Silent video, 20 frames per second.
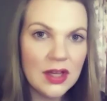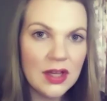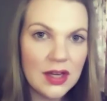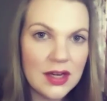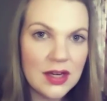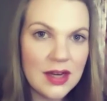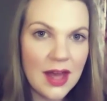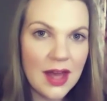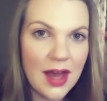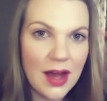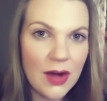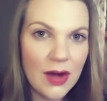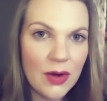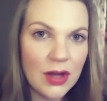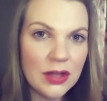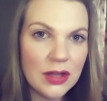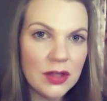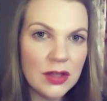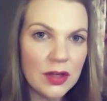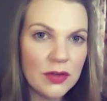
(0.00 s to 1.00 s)
Now, a
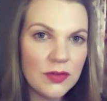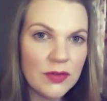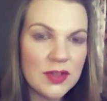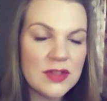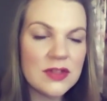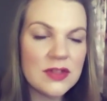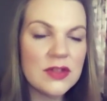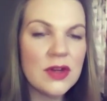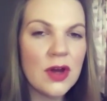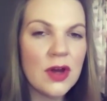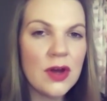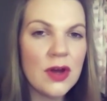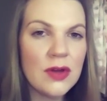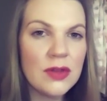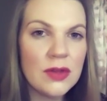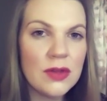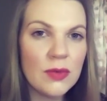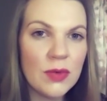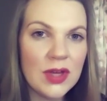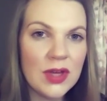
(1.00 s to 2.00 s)
lot of us know
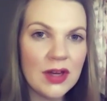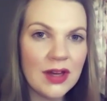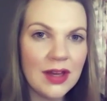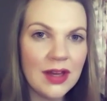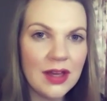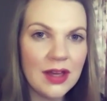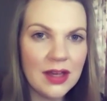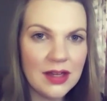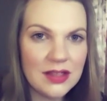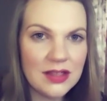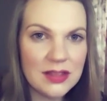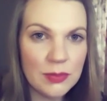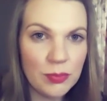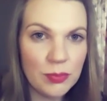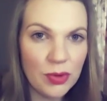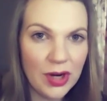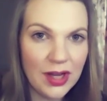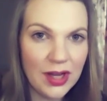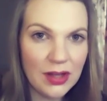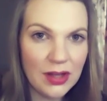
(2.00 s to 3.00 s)
that we are here to
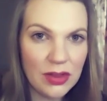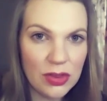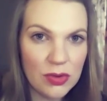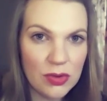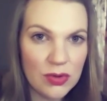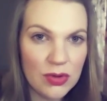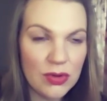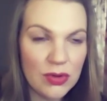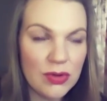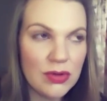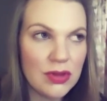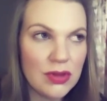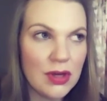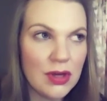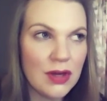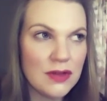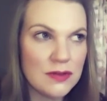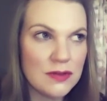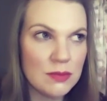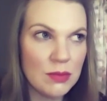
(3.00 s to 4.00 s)
break through
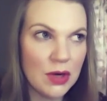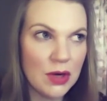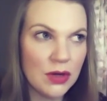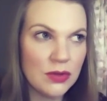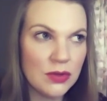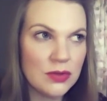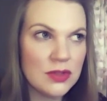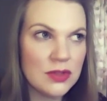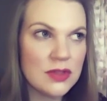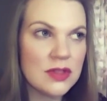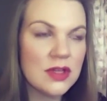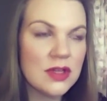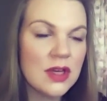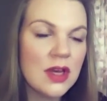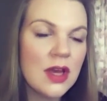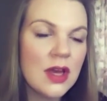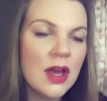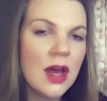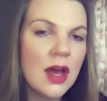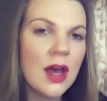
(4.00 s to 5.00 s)
those molds
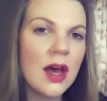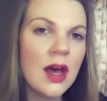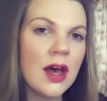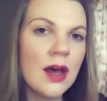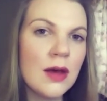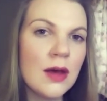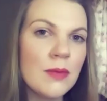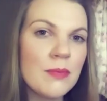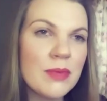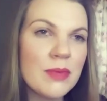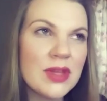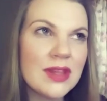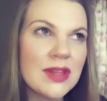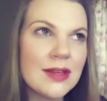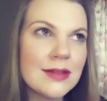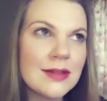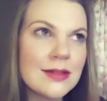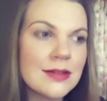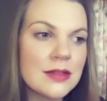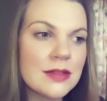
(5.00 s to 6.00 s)
um, but
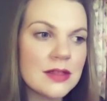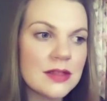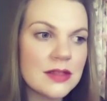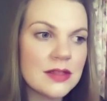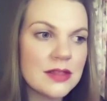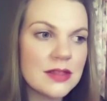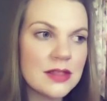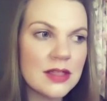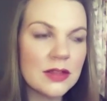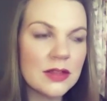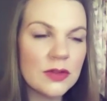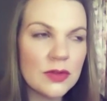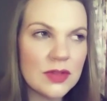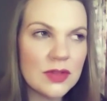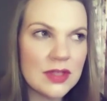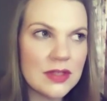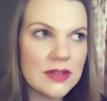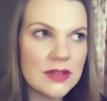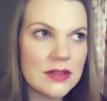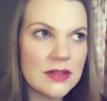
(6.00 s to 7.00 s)
there's still all
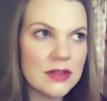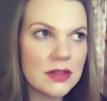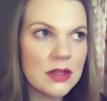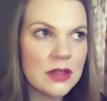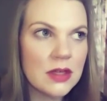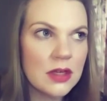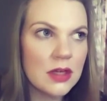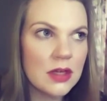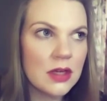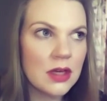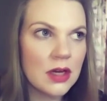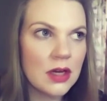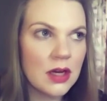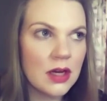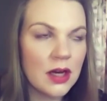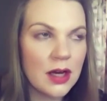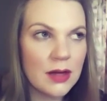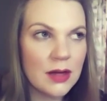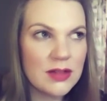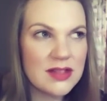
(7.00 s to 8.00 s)
this
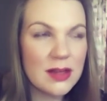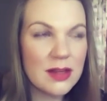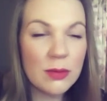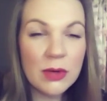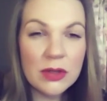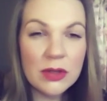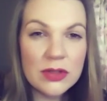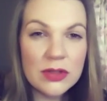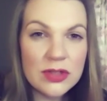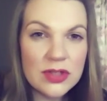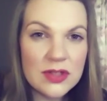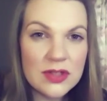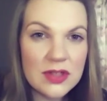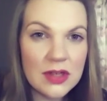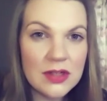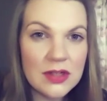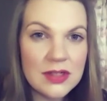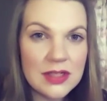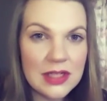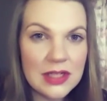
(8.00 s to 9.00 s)
uh, subconscious
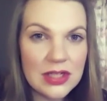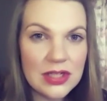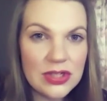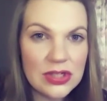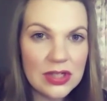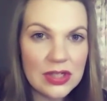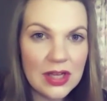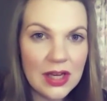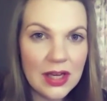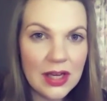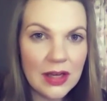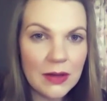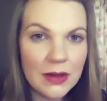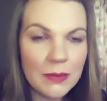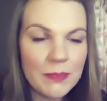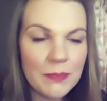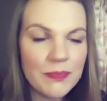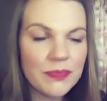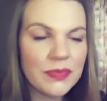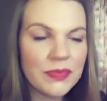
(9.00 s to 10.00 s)
conditioning
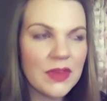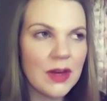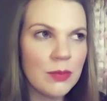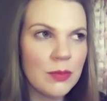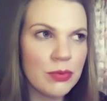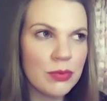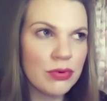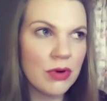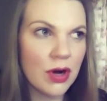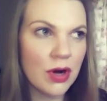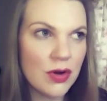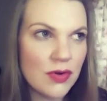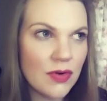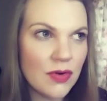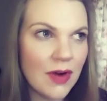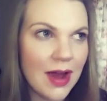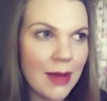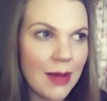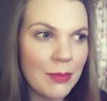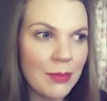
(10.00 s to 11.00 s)
and
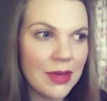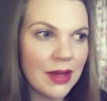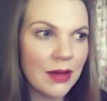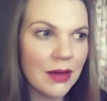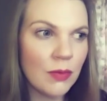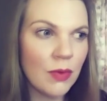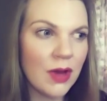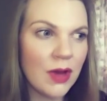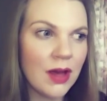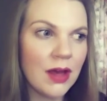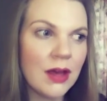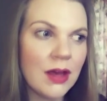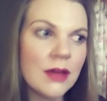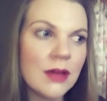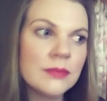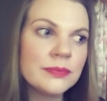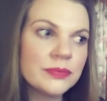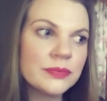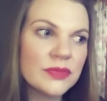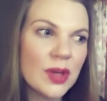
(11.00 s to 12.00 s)
programming where
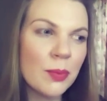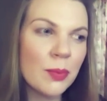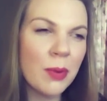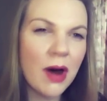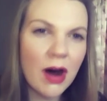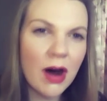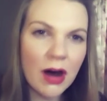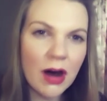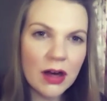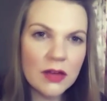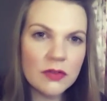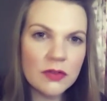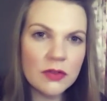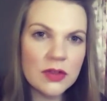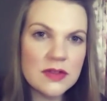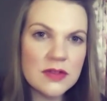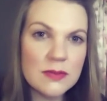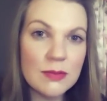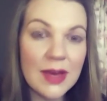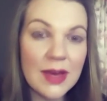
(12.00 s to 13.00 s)
a part of
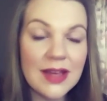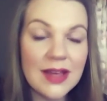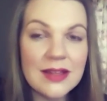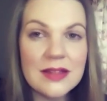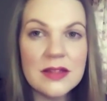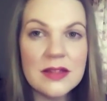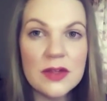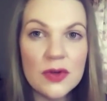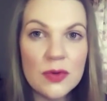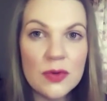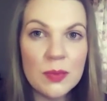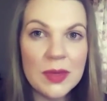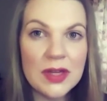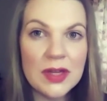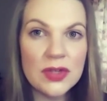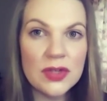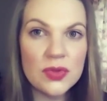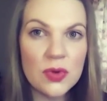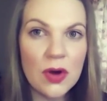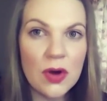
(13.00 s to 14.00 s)
us may still be
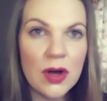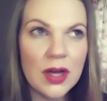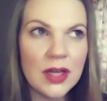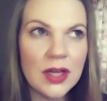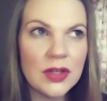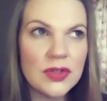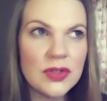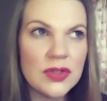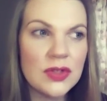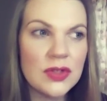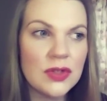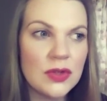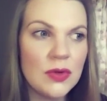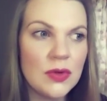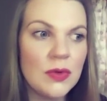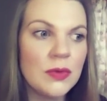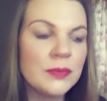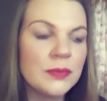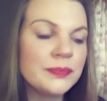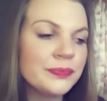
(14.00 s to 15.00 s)
trying
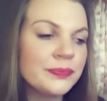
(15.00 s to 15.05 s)
to